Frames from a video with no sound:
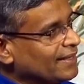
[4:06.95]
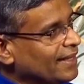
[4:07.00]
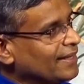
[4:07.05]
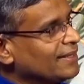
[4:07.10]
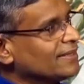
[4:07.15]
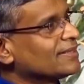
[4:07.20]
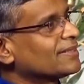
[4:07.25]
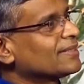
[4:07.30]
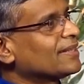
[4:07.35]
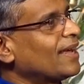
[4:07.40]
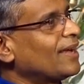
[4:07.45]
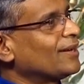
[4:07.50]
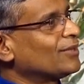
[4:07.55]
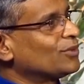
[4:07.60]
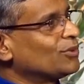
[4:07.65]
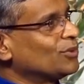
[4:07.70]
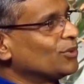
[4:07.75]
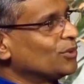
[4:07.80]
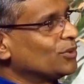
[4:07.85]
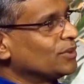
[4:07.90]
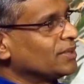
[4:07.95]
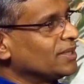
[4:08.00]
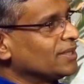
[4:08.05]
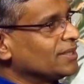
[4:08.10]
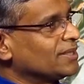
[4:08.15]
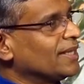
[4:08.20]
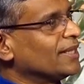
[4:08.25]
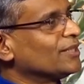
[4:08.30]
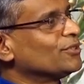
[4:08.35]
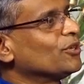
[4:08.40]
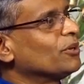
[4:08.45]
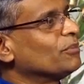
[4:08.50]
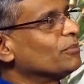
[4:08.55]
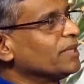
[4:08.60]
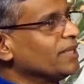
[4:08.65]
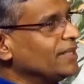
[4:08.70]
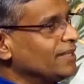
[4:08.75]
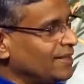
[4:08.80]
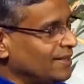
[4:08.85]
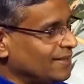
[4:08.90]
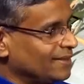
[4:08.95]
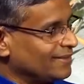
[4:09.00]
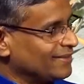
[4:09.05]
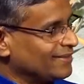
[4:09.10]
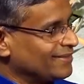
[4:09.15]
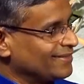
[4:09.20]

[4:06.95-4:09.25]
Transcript: then start to notice that you are breathing,